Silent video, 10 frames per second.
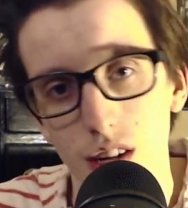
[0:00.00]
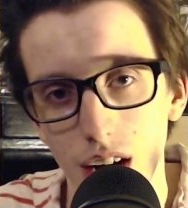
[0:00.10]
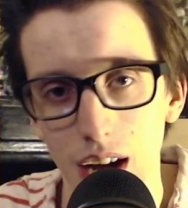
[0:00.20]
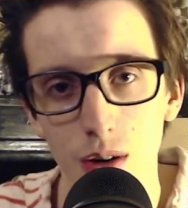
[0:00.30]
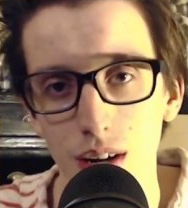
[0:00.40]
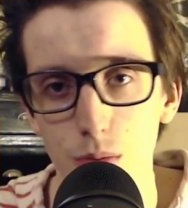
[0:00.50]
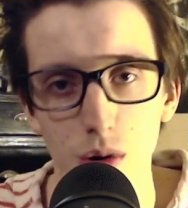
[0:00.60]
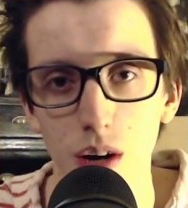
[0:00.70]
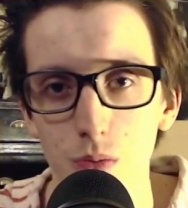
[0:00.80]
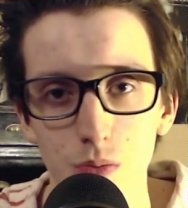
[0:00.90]
don't have a
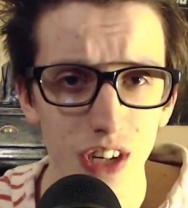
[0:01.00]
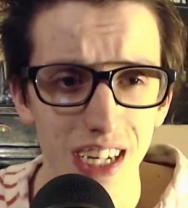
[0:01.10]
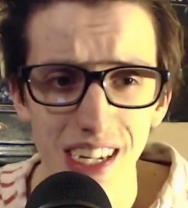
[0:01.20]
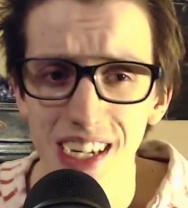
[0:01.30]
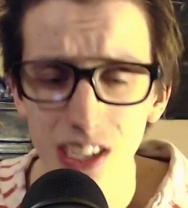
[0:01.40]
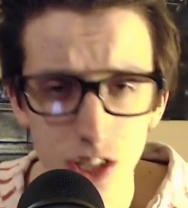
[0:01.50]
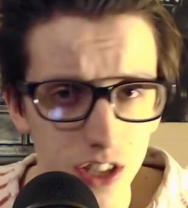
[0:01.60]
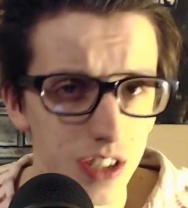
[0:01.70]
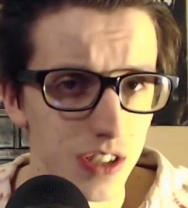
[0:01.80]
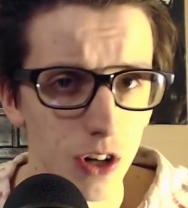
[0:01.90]
problem. It is
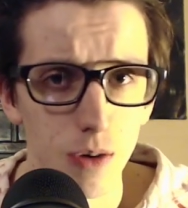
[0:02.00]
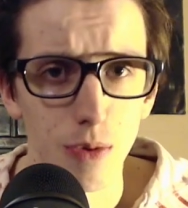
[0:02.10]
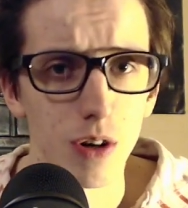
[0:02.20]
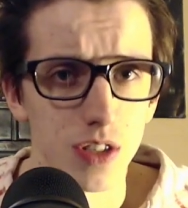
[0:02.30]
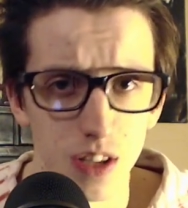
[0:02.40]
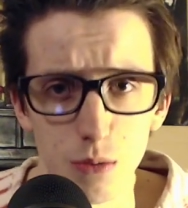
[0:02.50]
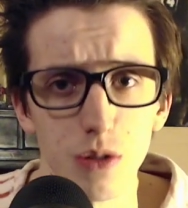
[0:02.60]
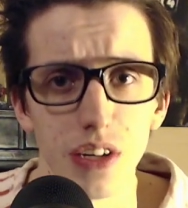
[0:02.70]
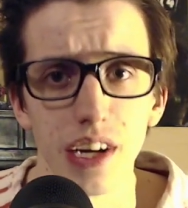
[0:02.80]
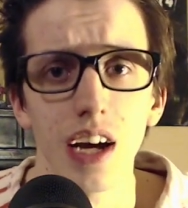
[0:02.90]
just there are parts in the
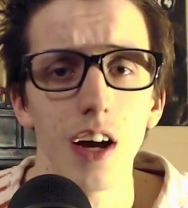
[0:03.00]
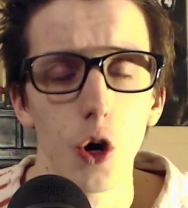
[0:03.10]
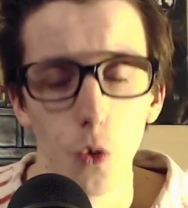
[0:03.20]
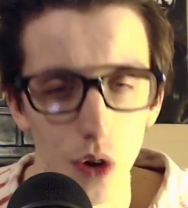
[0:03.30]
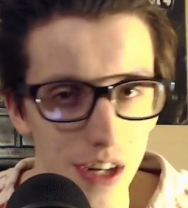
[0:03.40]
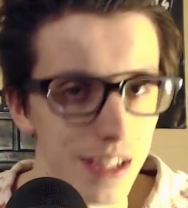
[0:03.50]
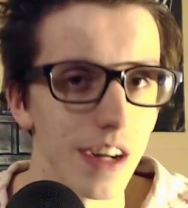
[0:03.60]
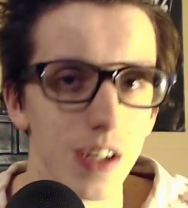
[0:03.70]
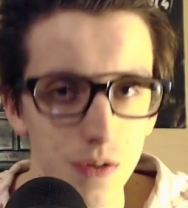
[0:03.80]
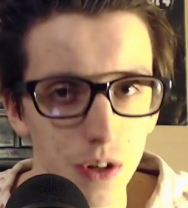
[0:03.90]
movie where it
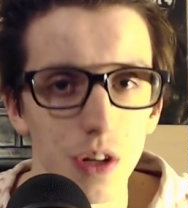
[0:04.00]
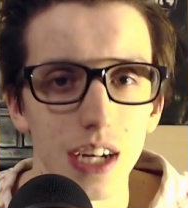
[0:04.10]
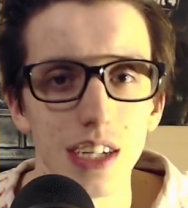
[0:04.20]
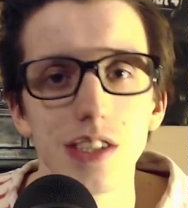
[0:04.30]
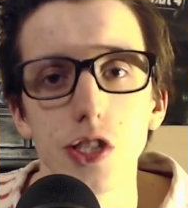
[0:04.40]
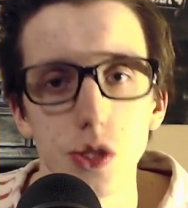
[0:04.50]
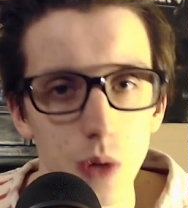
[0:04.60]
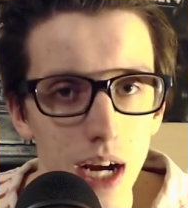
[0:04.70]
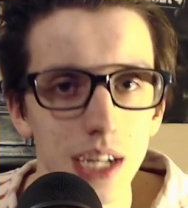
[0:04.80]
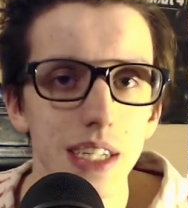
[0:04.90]
does feel like it's
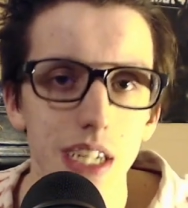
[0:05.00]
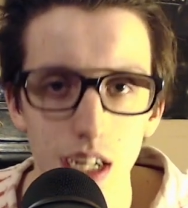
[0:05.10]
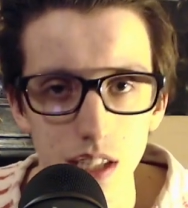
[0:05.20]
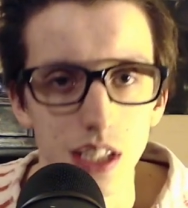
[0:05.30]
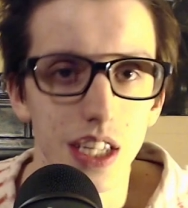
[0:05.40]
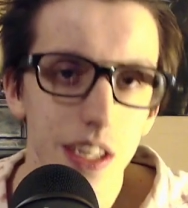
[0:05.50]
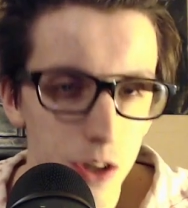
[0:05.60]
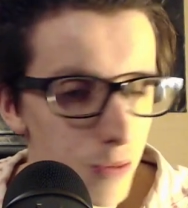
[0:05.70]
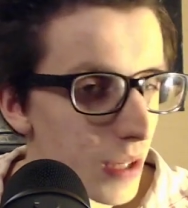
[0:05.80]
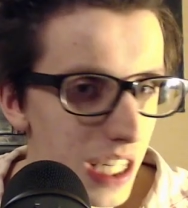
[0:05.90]
dragging a
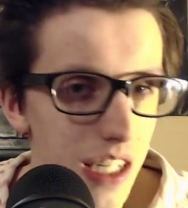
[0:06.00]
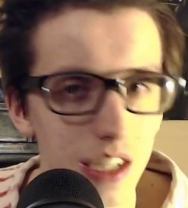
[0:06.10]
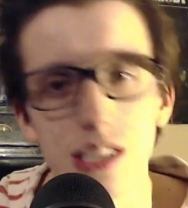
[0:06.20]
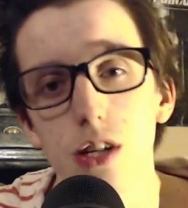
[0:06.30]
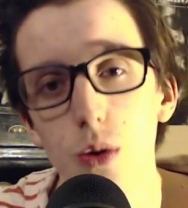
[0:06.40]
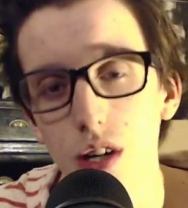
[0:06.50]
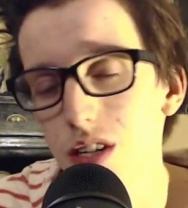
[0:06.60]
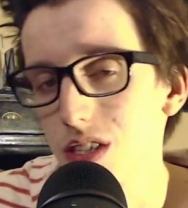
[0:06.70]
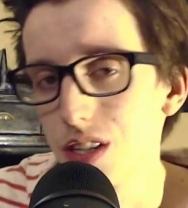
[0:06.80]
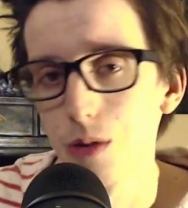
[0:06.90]
little bit. It's going on a
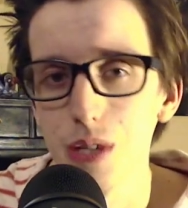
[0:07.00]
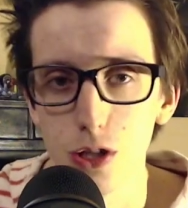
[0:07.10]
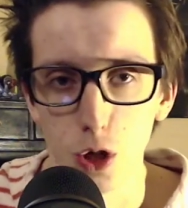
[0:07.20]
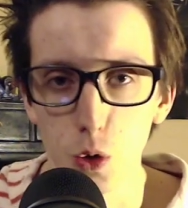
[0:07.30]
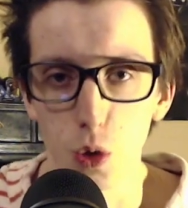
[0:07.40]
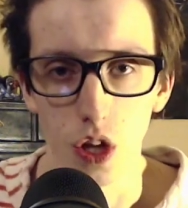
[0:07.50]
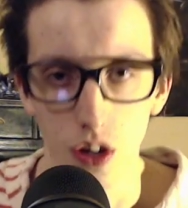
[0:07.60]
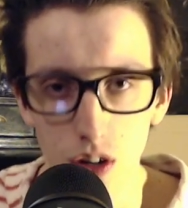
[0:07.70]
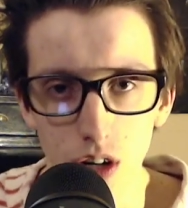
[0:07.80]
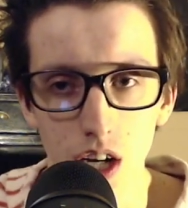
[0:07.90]
little bit too
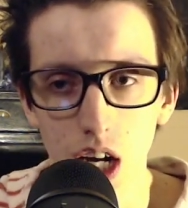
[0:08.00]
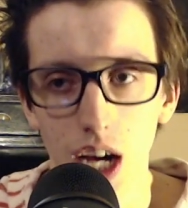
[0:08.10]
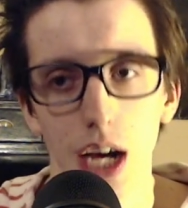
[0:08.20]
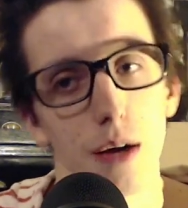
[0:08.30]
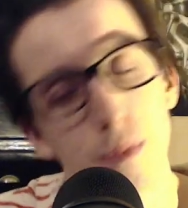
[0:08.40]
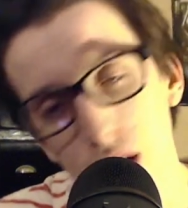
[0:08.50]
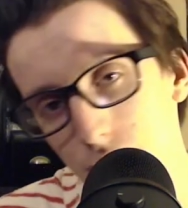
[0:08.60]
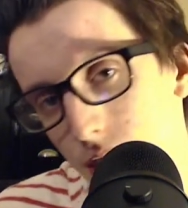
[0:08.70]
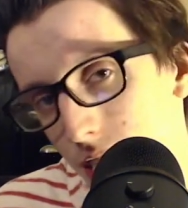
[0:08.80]
long. But